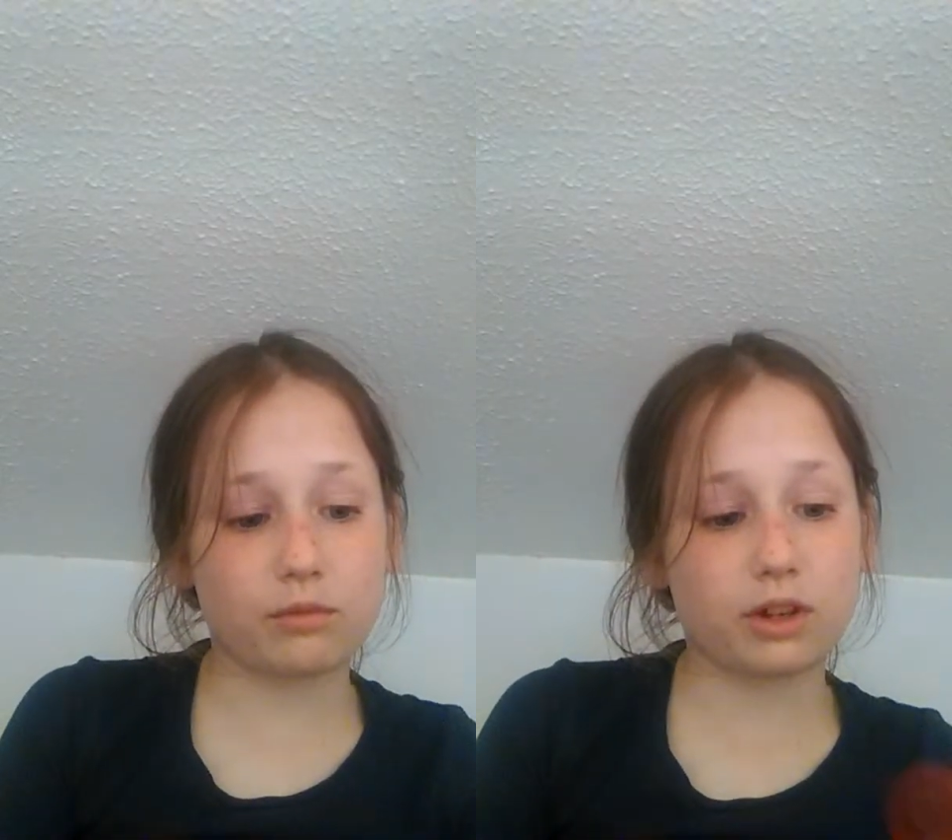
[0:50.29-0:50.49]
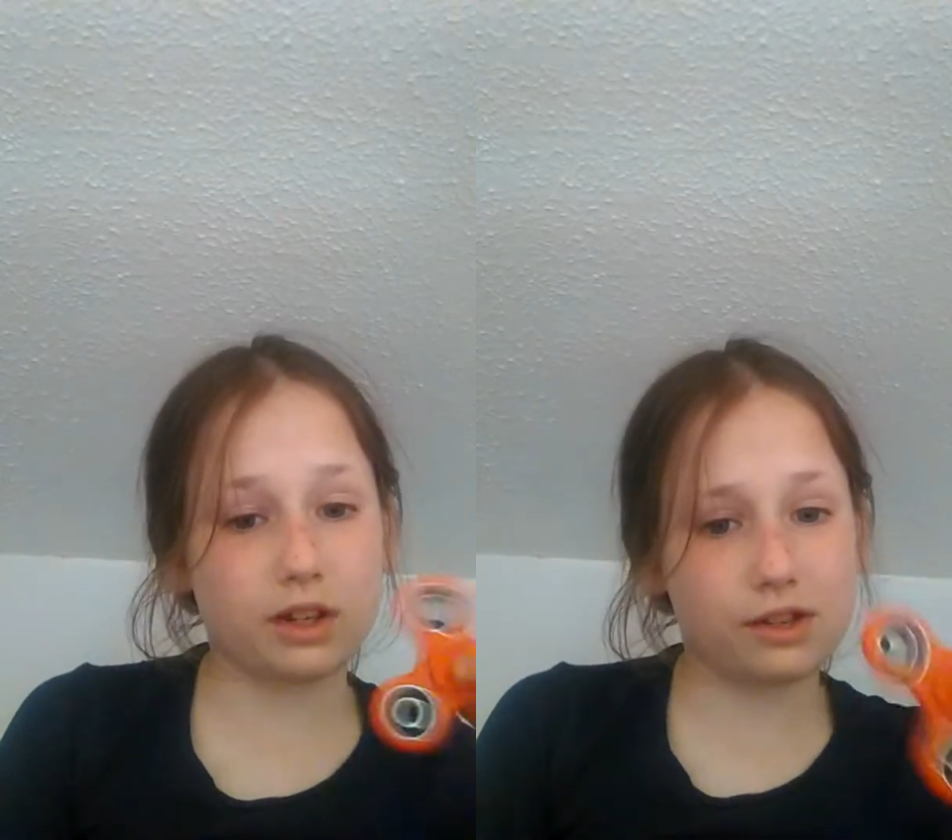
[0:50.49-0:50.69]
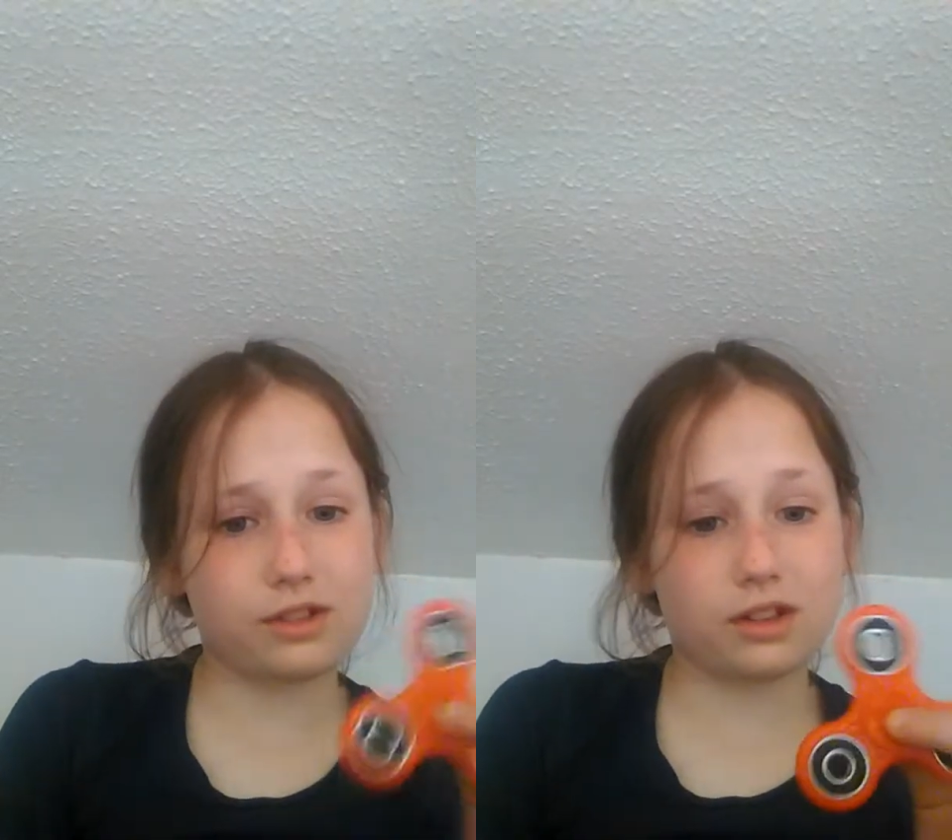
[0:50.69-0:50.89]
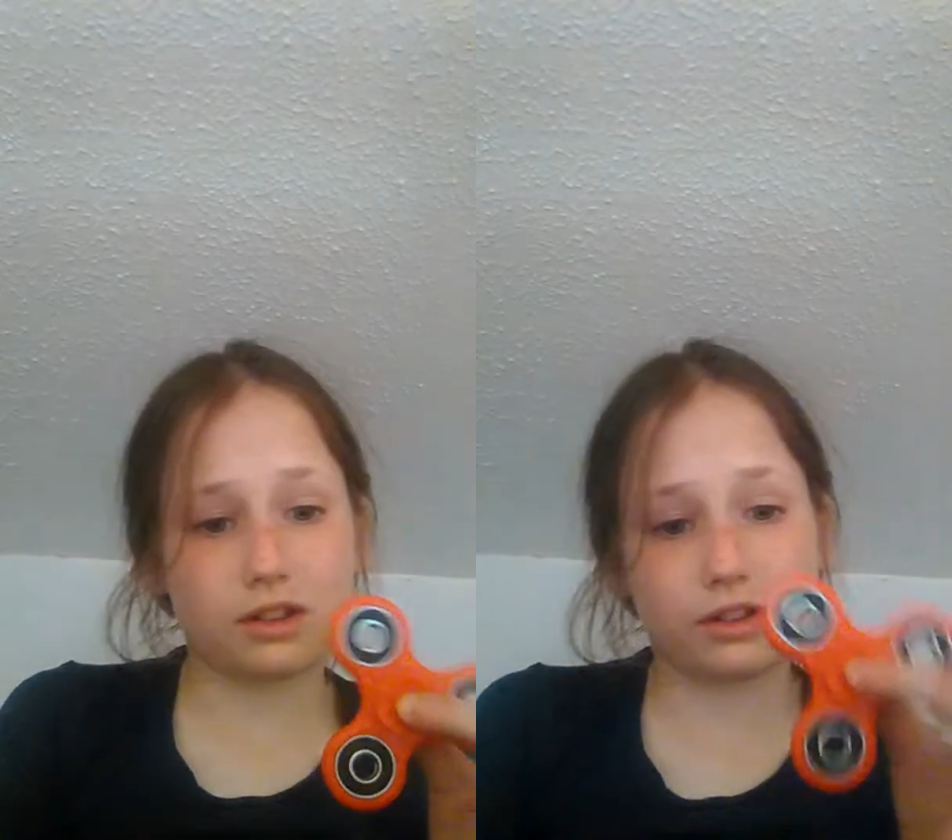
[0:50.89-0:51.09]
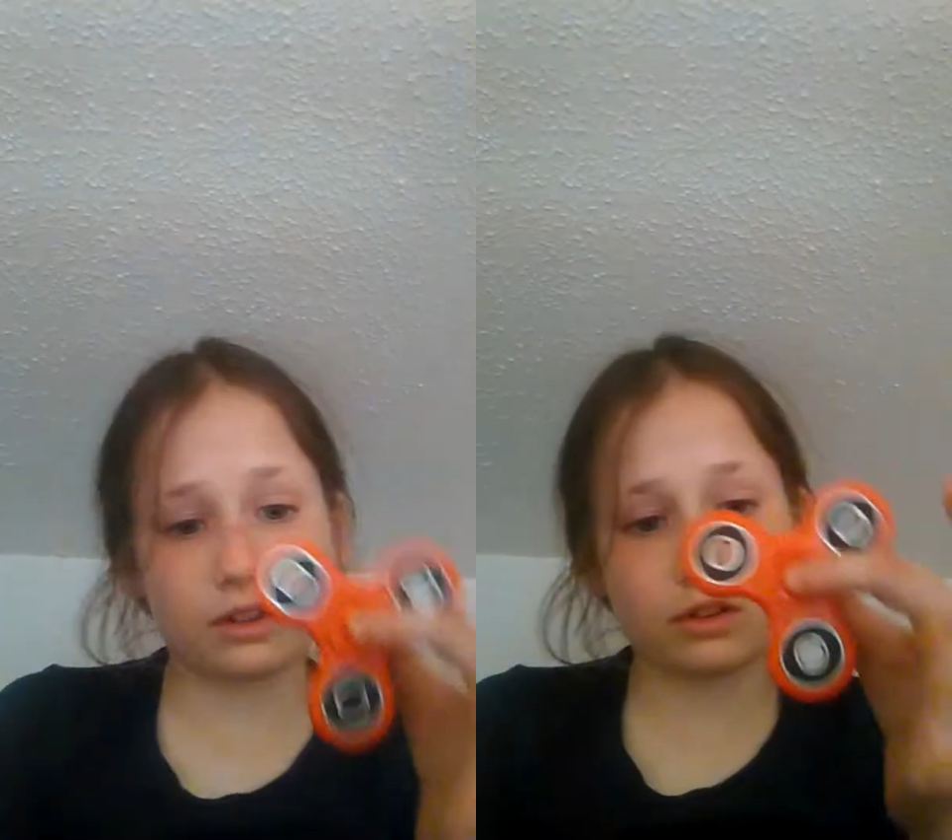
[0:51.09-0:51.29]
really seen
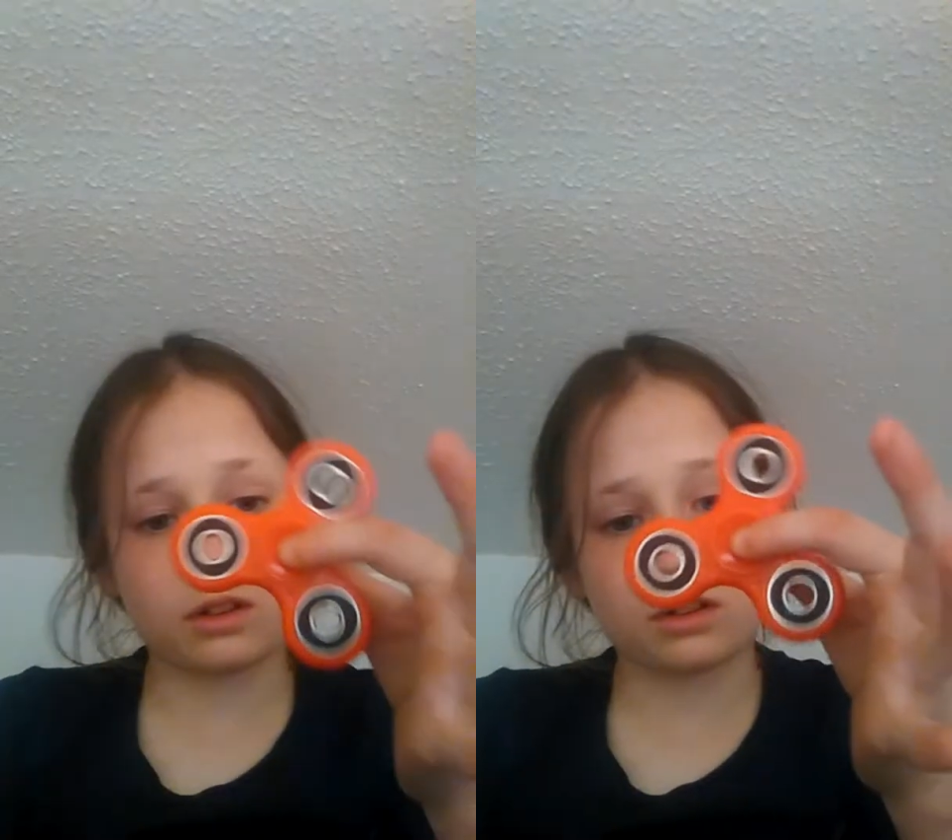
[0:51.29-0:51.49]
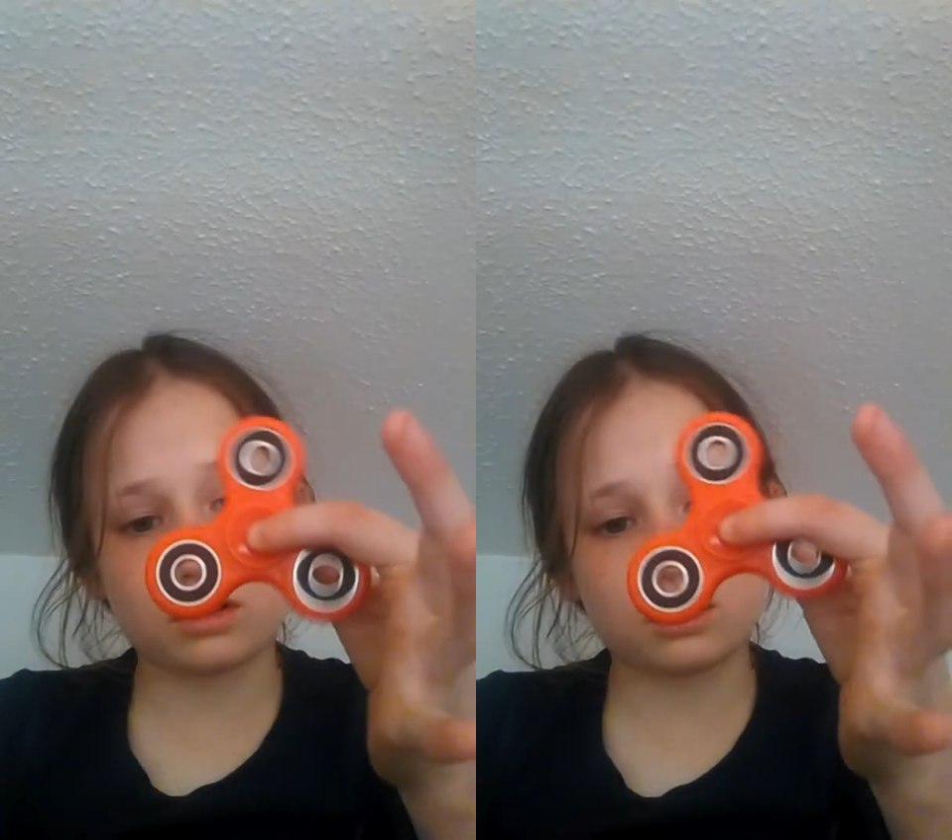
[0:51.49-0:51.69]
this out yet.